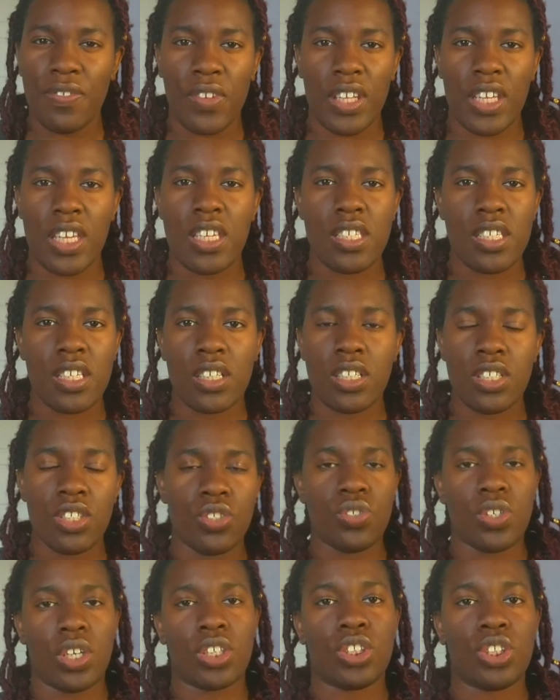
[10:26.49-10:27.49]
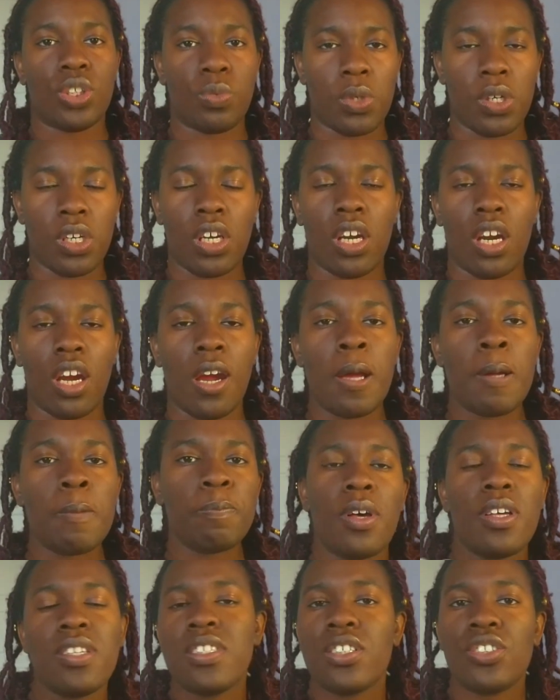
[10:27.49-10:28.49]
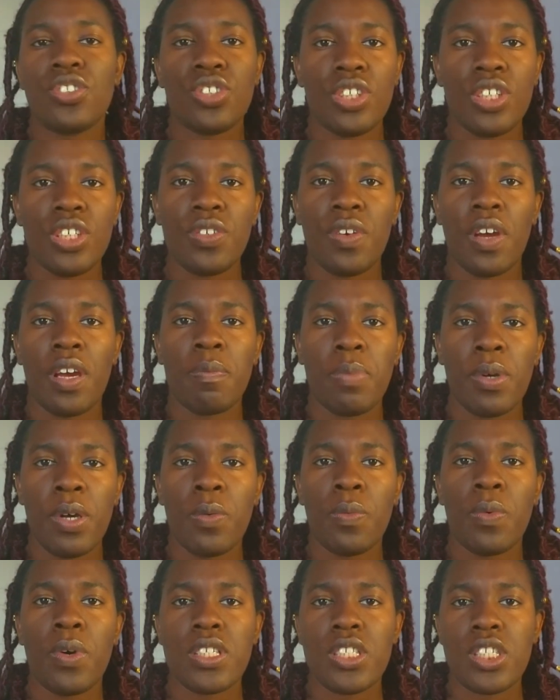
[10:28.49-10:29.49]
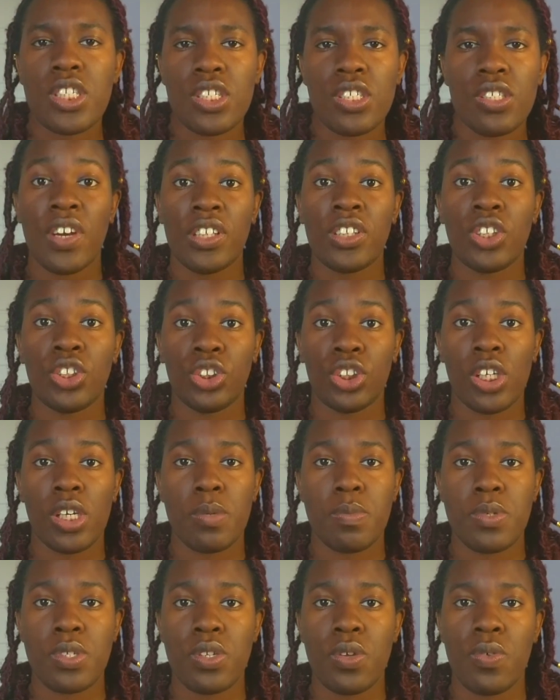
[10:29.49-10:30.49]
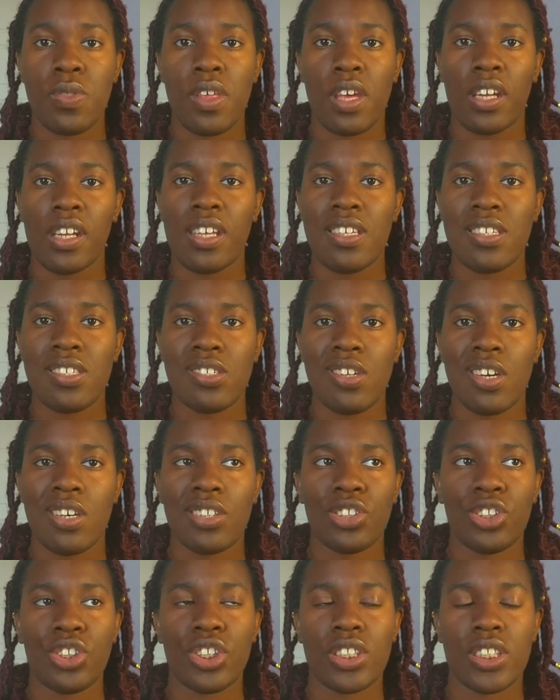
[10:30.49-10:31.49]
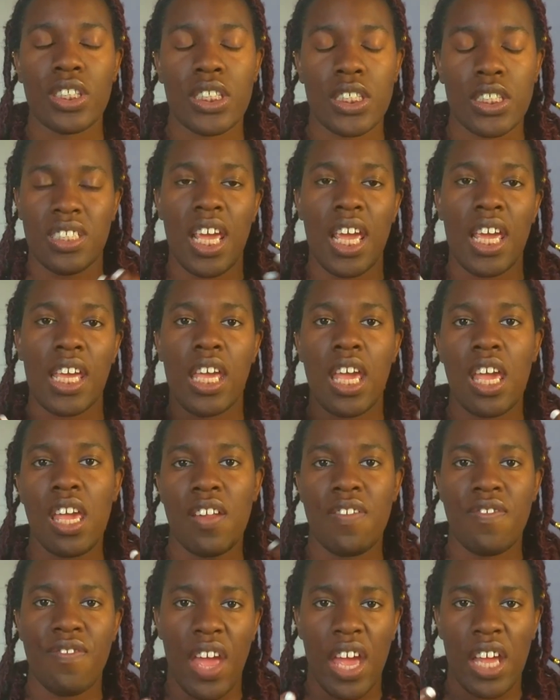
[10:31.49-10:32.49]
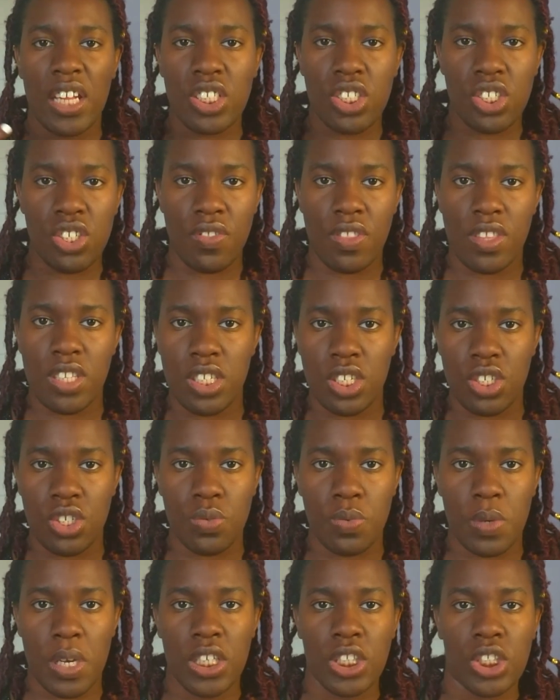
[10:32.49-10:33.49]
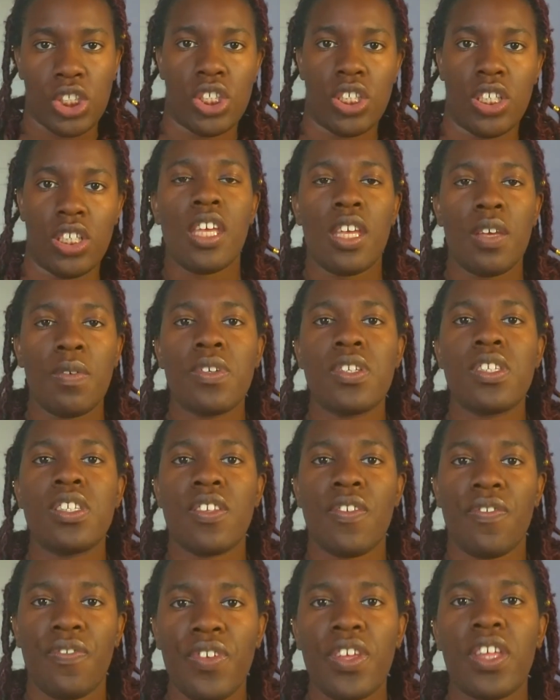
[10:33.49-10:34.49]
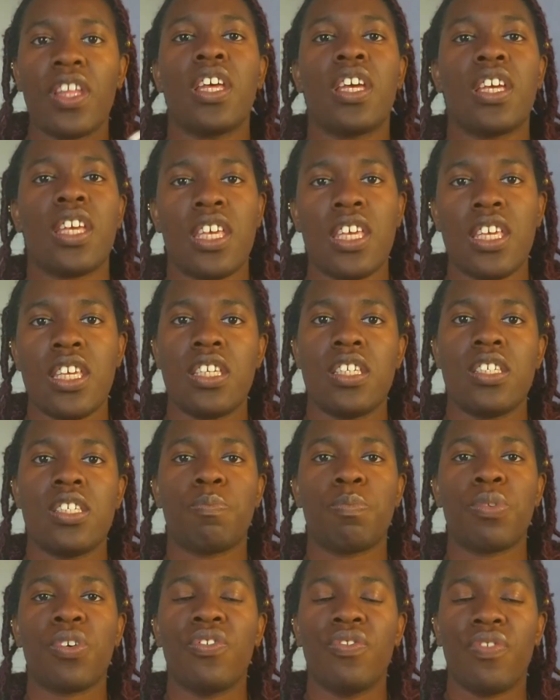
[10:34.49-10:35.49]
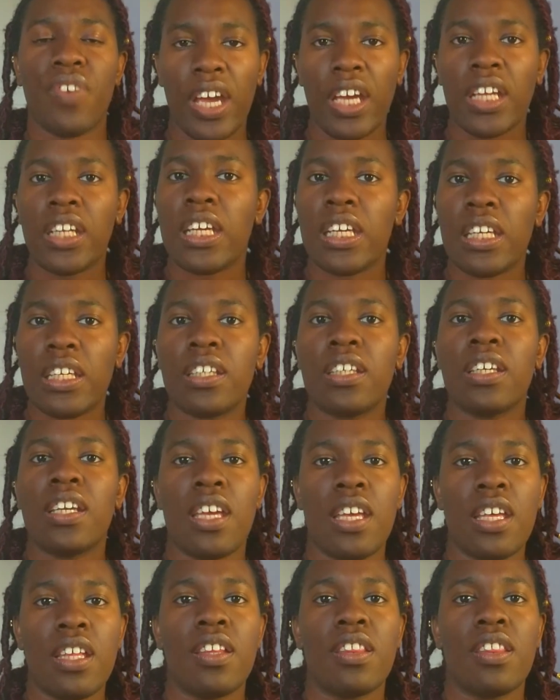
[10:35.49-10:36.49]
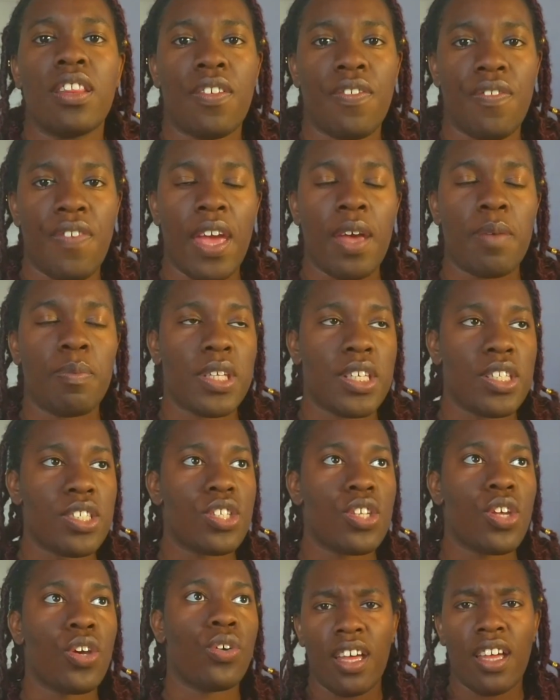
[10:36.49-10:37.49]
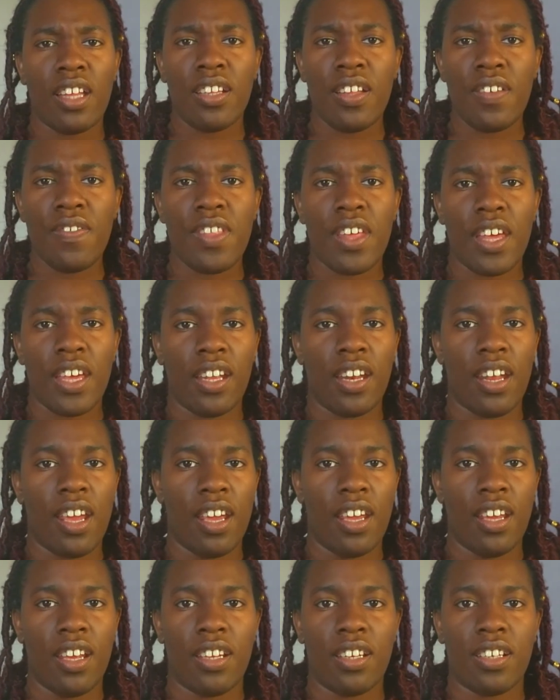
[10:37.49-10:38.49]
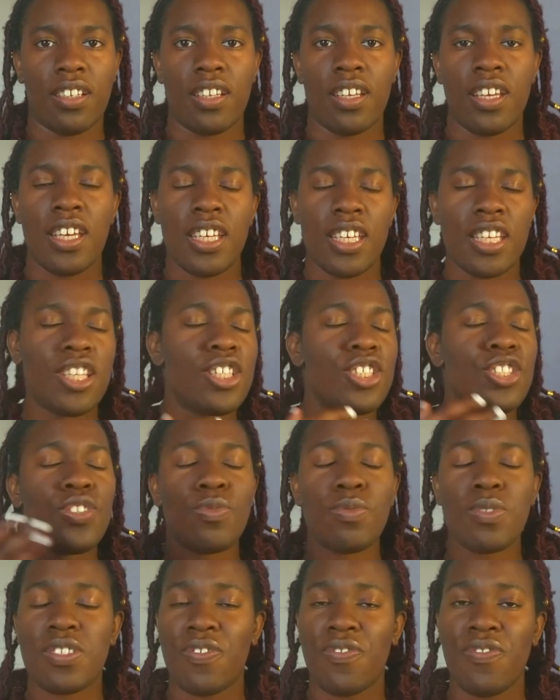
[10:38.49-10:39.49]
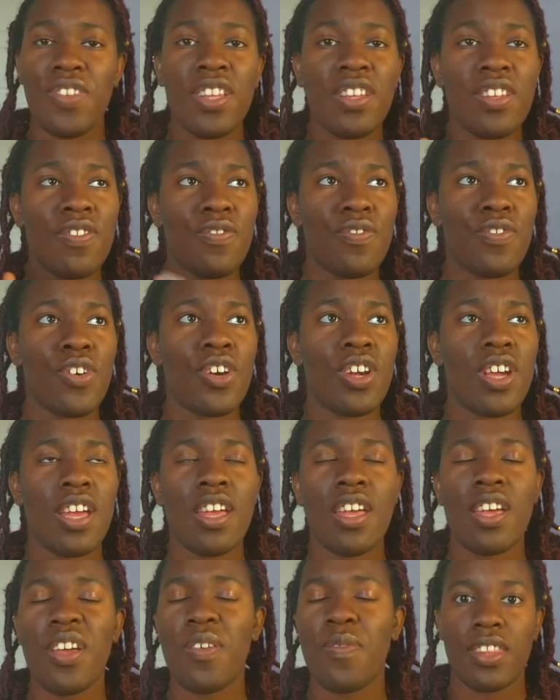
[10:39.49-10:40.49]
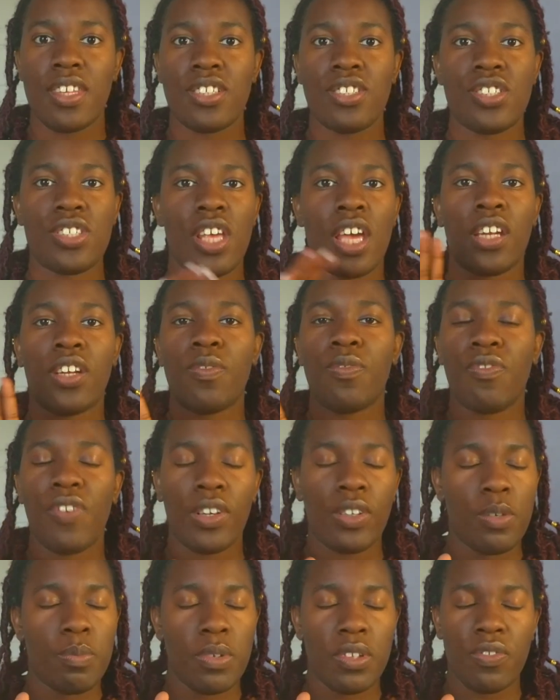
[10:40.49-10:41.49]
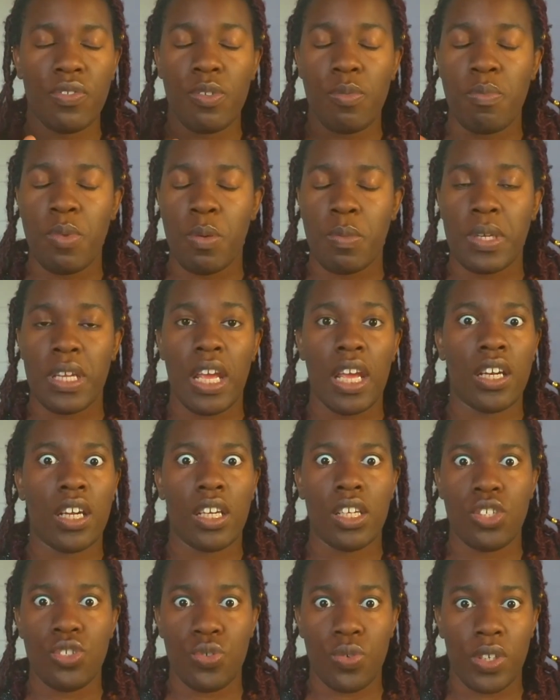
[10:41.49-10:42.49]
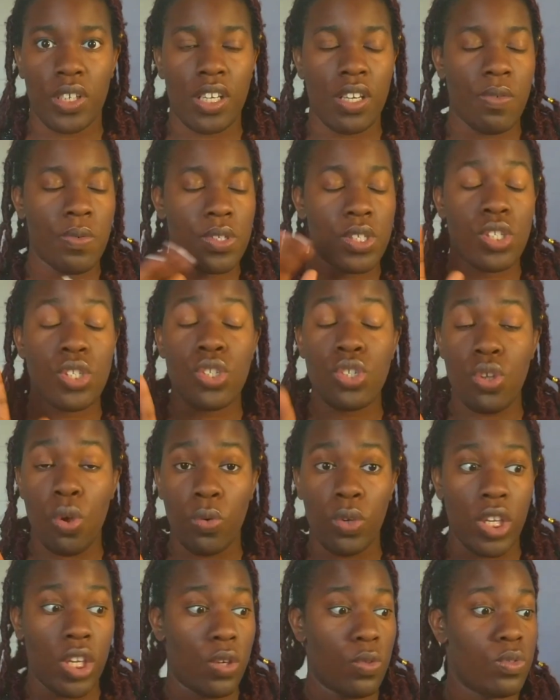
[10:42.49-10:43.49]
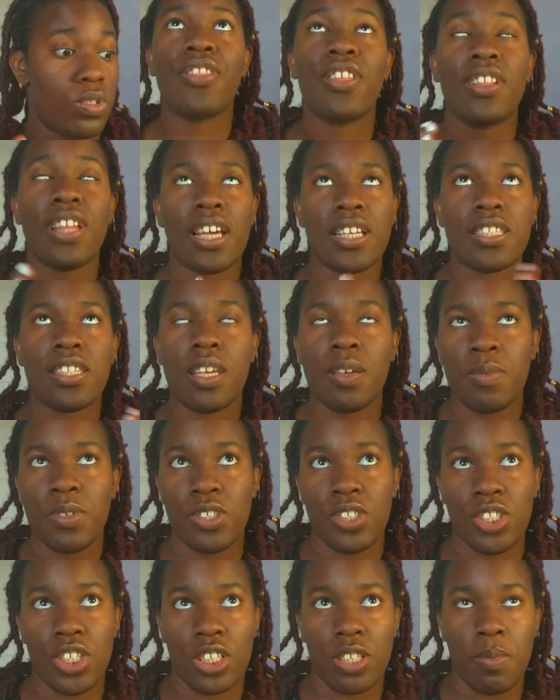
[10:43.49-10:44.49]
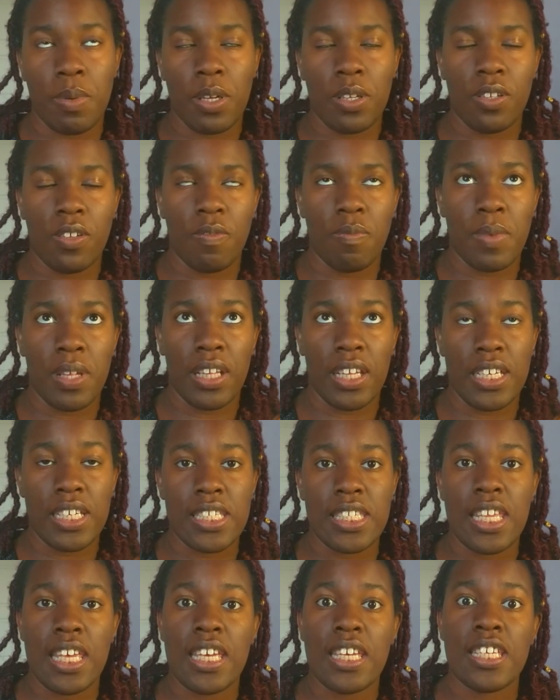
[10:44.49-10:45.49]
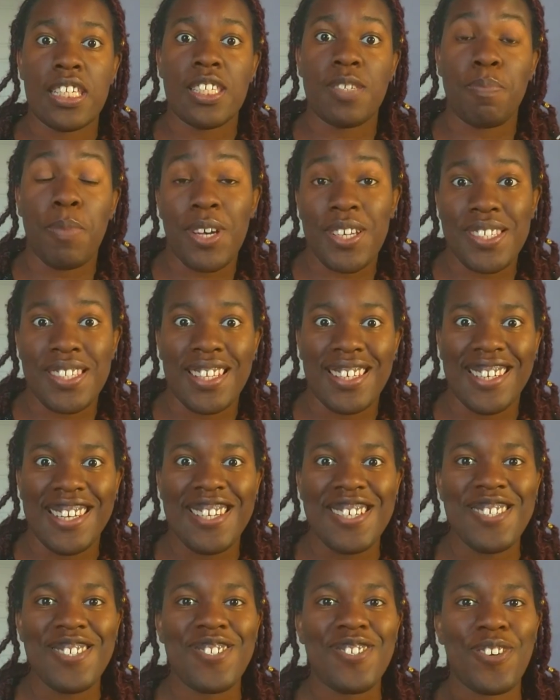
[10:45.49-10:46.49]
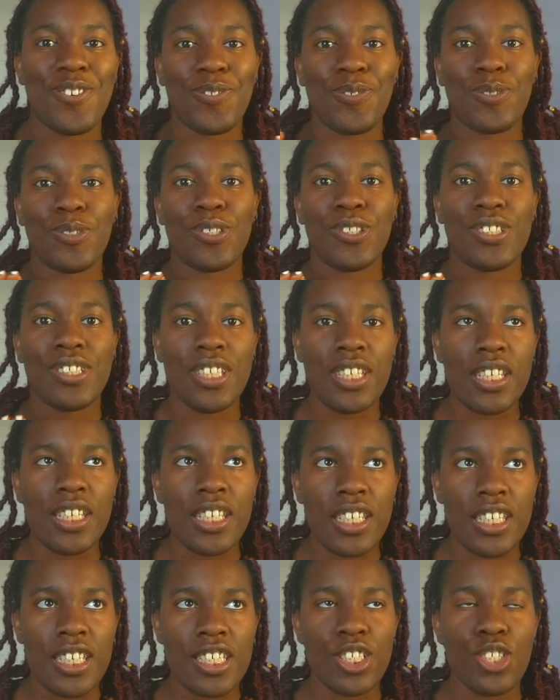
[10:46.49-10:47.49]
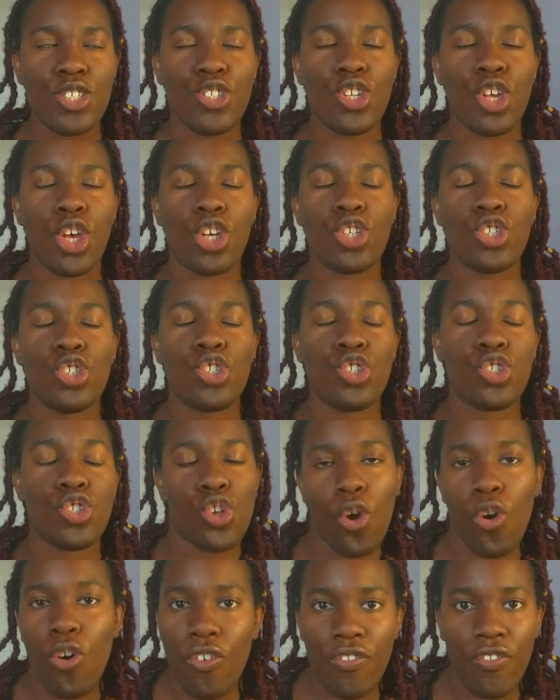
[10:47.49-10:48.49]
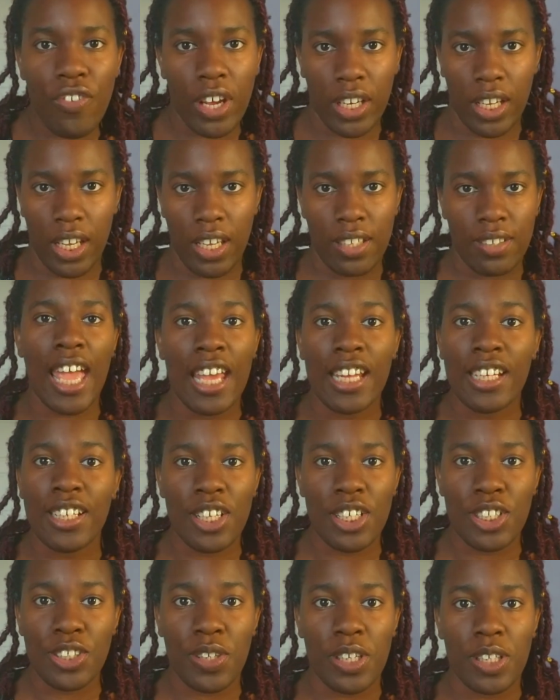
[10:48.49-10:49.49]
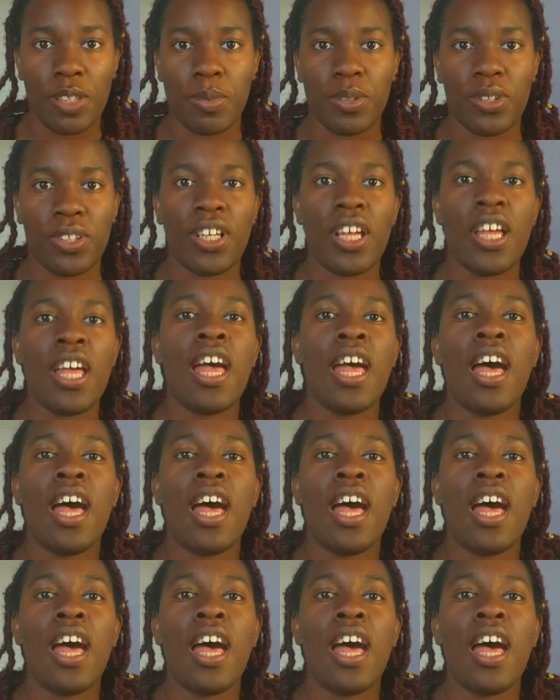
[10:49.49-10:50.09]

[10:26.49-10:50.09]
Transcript: Like, he's a construction worker. Essentially, Grandpa wants to find a job so that he's not just taking advantage of the situation. He wants to feel like he's providing in the family. So I love that. And hye-jun was feeling for him. They just had a very beautiful moment and I enjoyed it. It was so cute. The last thing I'm going to talk about of my likes is Boss Lady. So she is so funny and incredible.